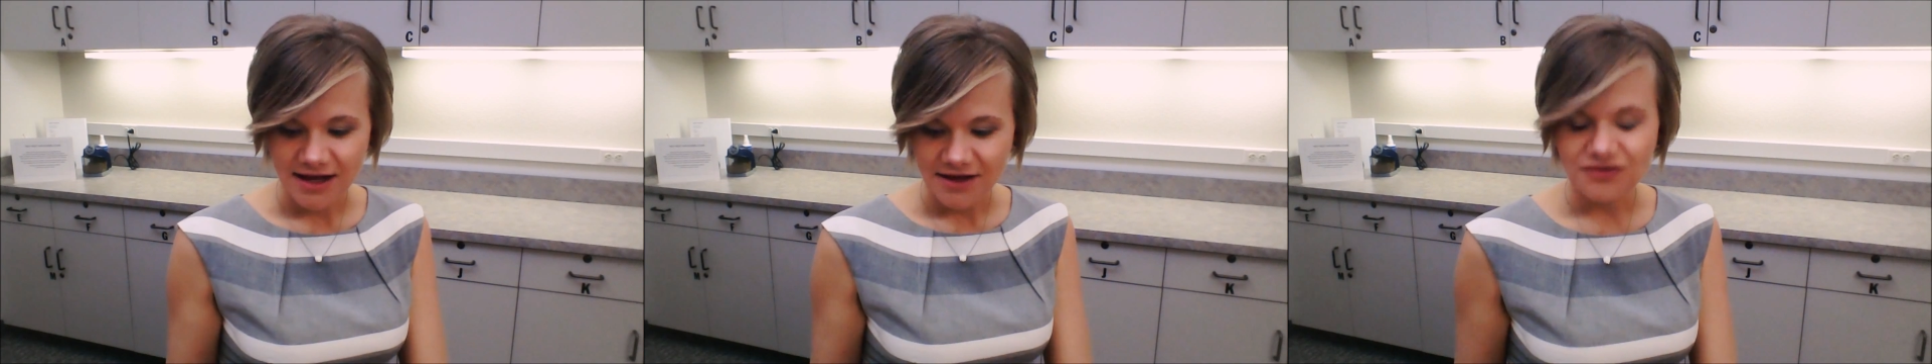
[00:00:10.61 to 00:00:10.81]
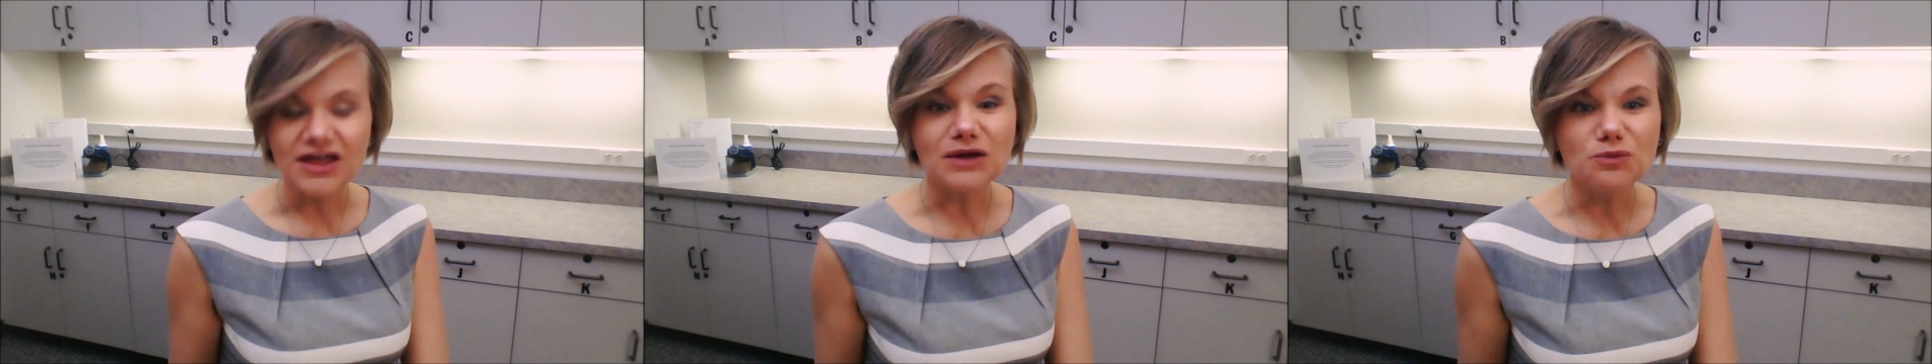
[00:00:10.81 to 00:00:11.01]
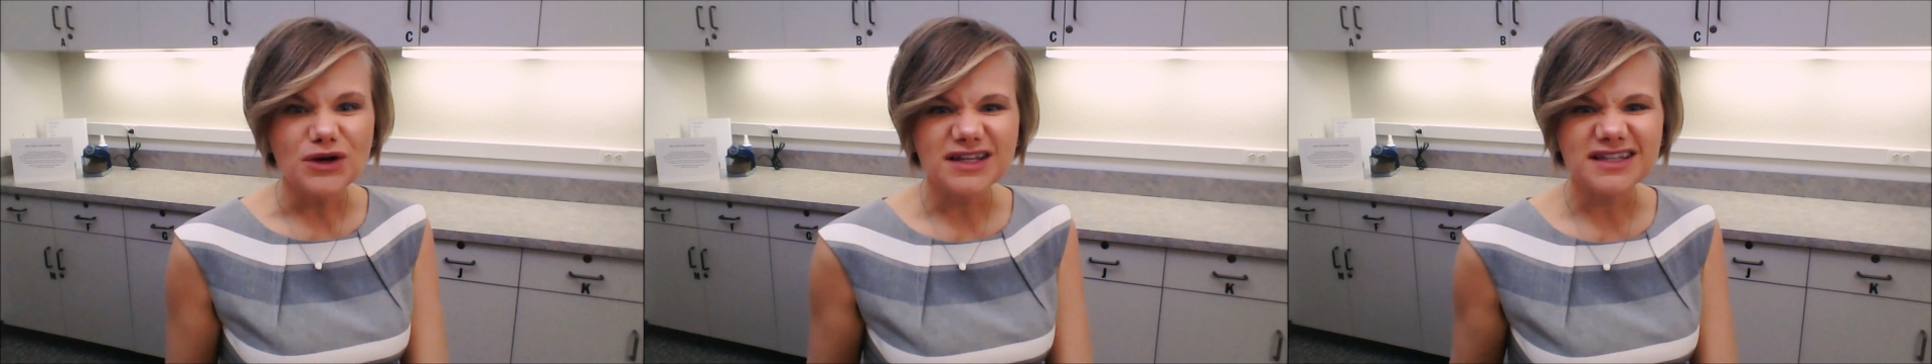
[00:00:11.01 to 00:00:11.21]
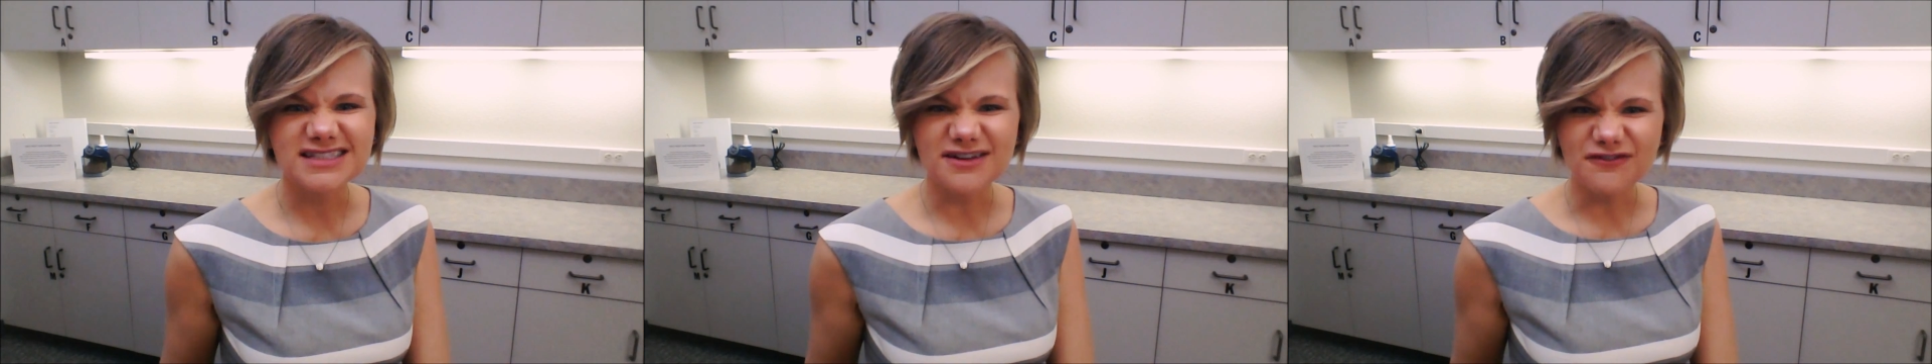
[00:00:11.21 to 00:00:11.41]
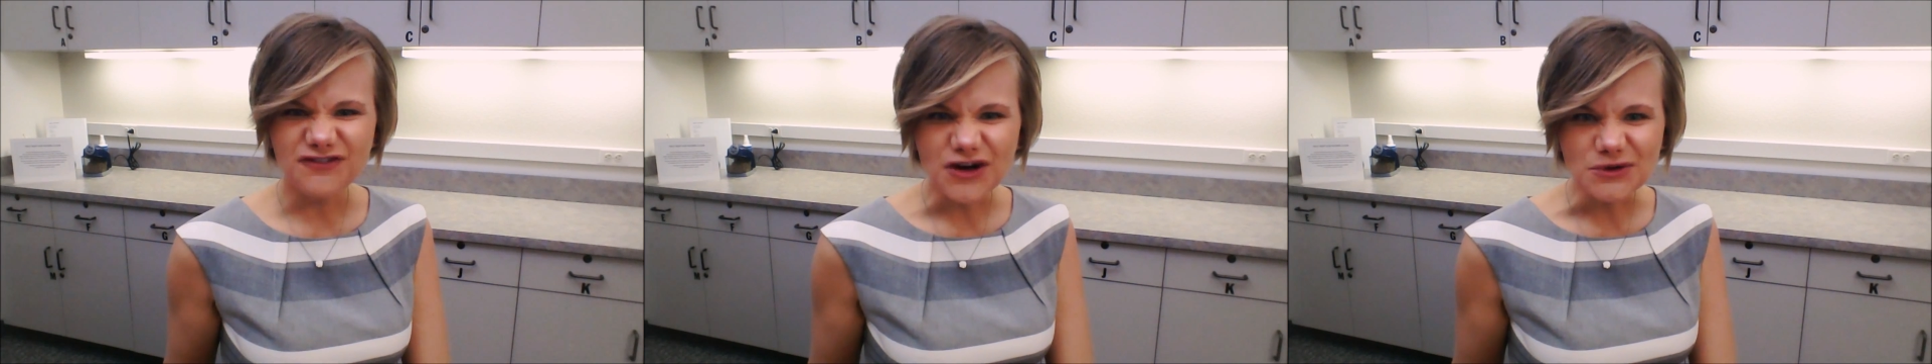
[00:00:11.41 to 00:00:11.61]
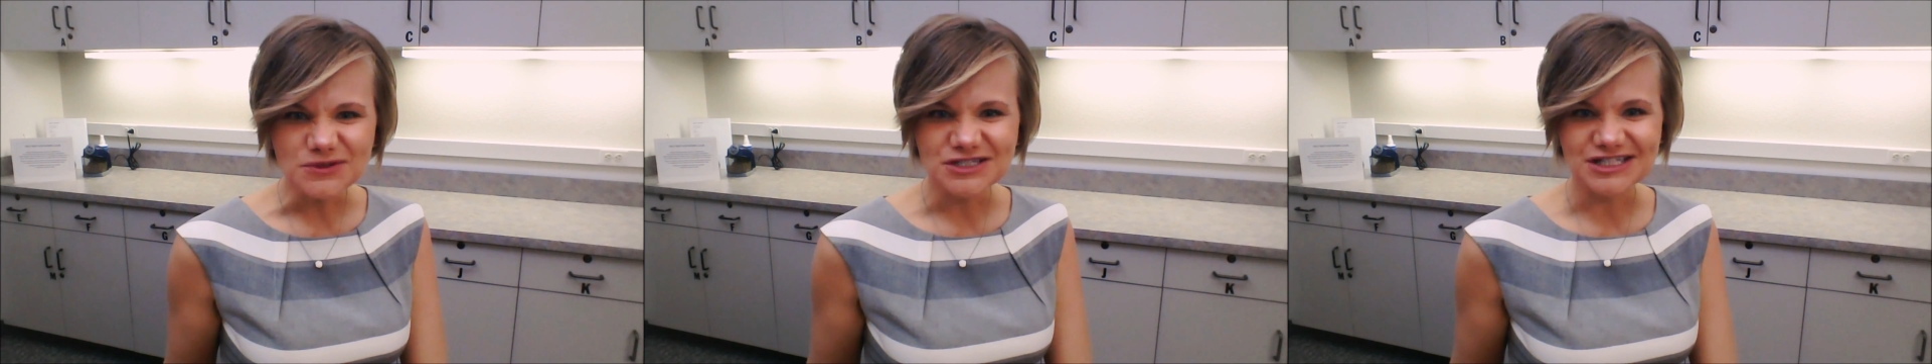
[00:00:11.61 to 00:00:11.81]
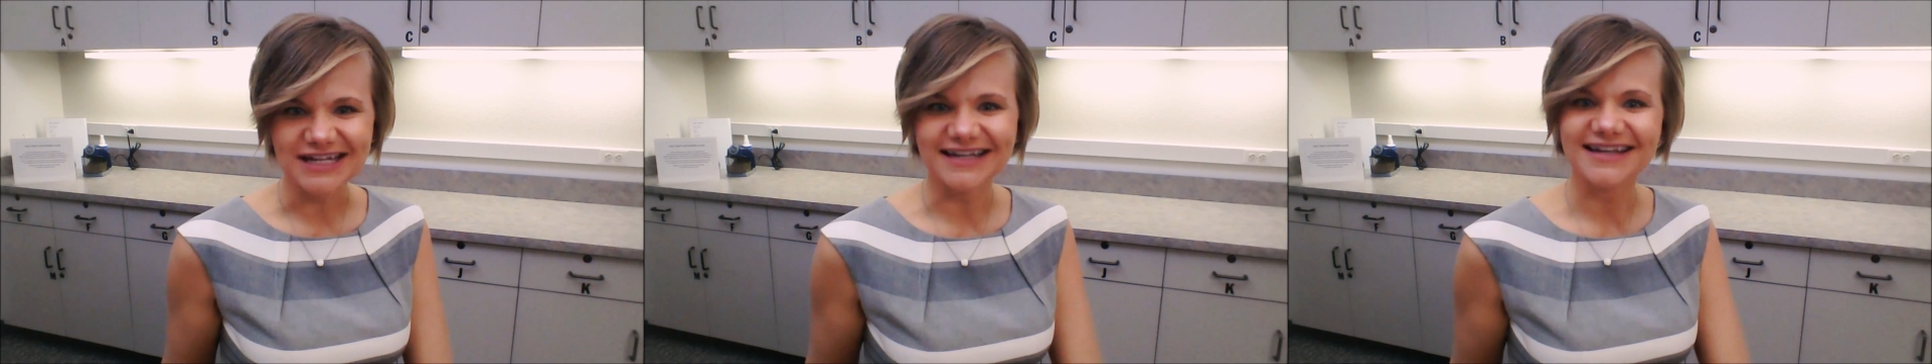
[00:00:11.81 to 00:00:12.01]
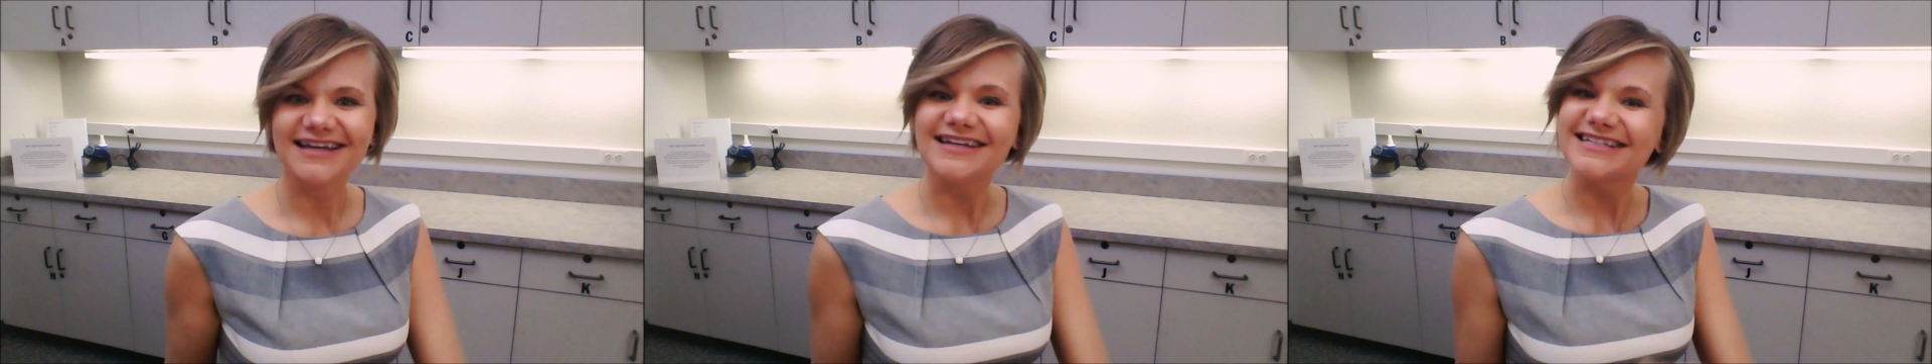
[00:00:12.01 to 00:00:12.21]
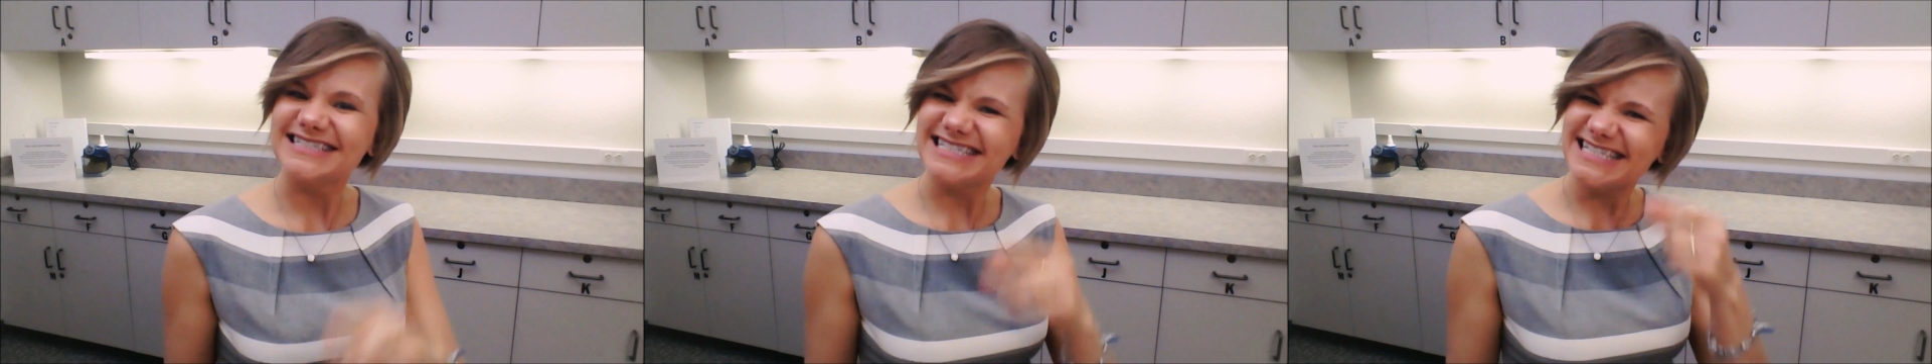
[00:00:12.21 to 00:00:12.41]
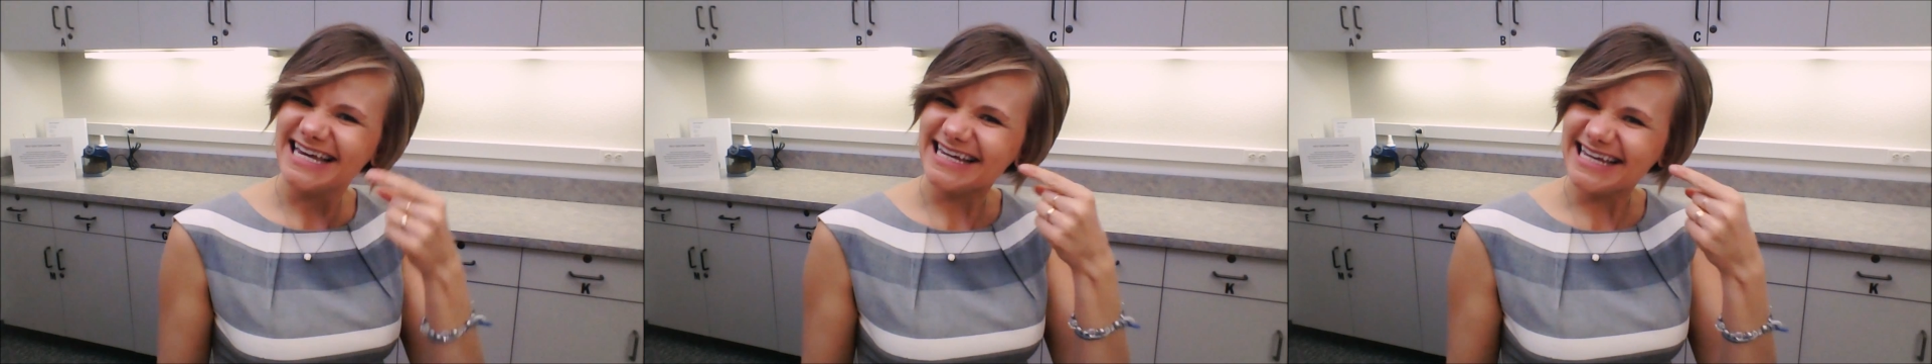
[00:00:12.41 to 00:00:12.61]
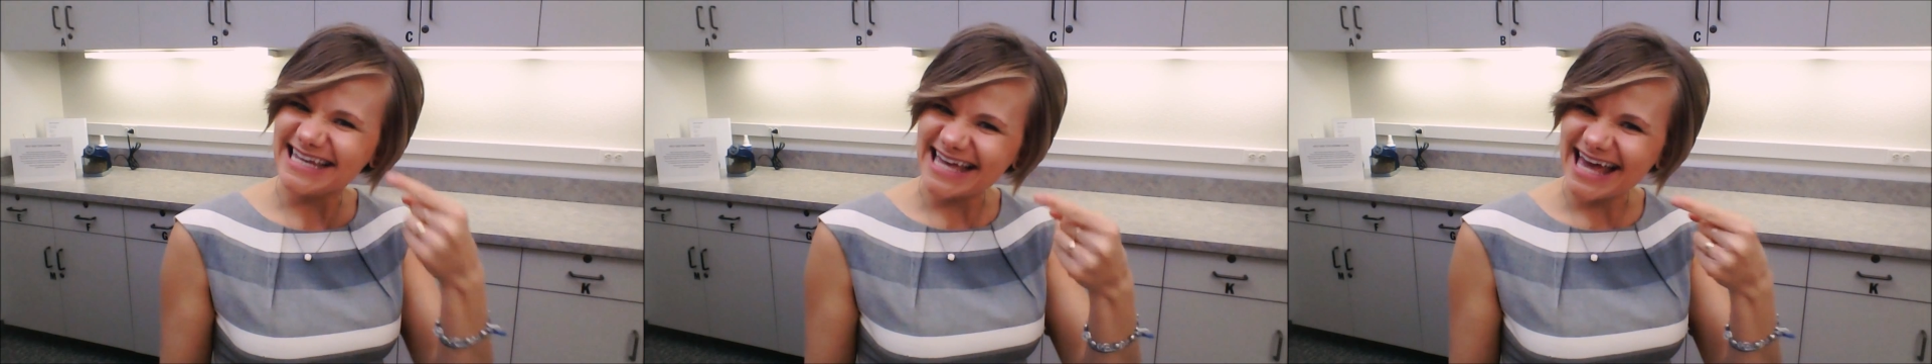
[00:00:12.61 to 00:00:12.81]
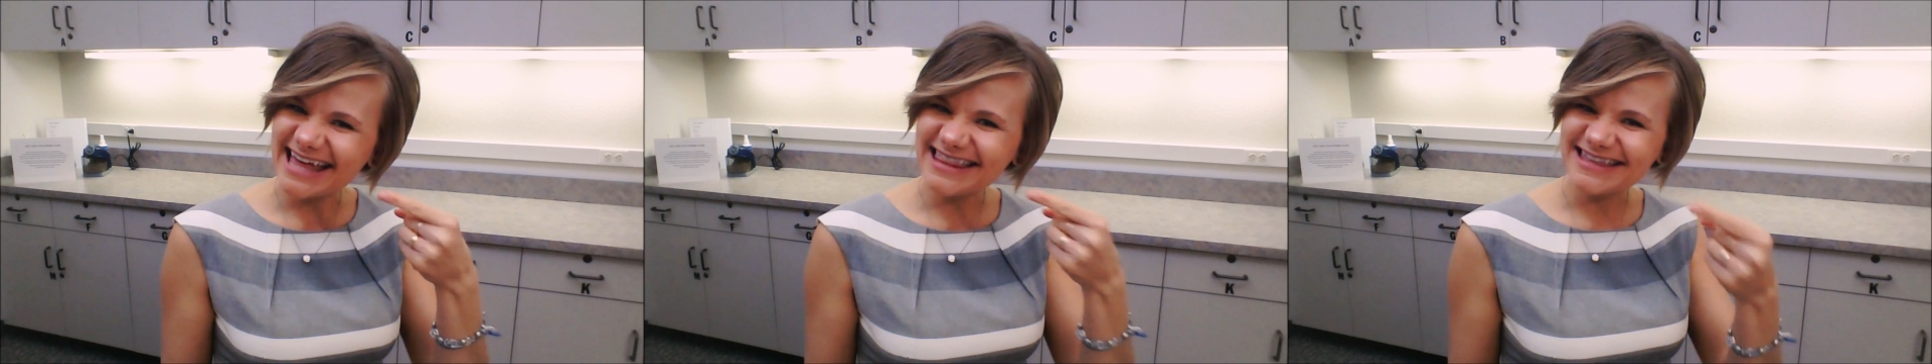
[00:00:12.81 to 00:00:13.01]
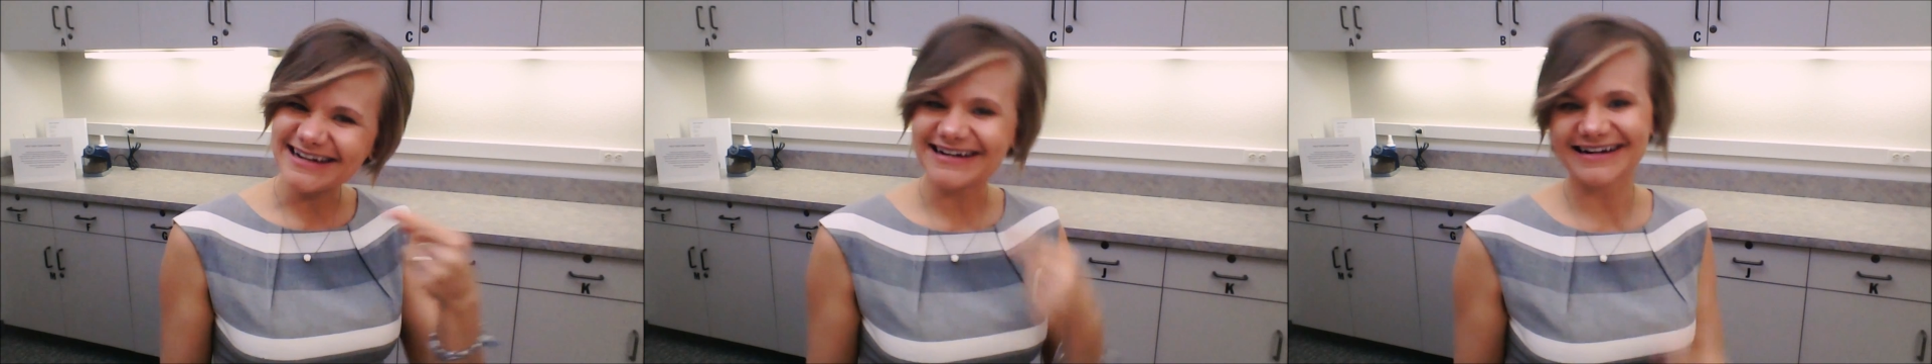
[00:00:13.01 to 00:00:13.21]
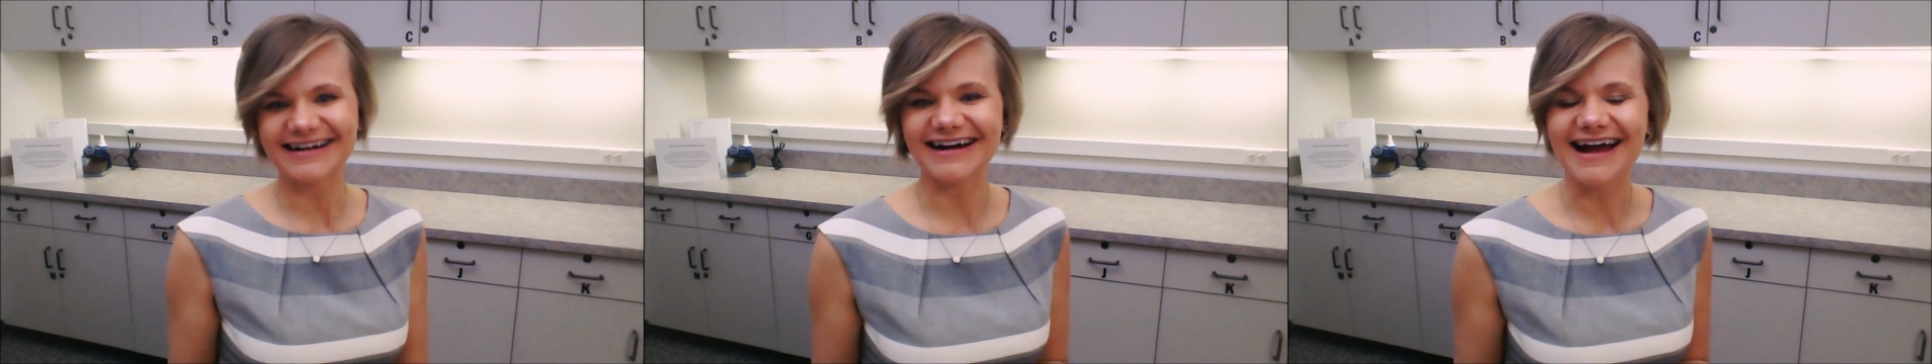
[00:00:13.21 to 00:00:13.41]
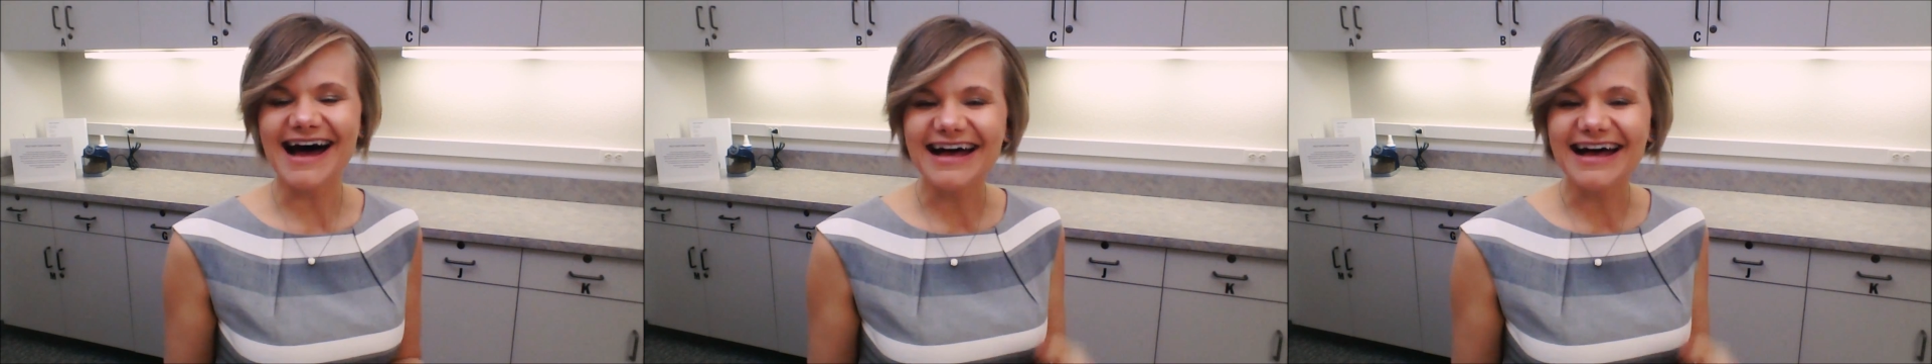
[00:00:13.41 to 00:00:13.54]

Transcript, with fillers: than with devotion together?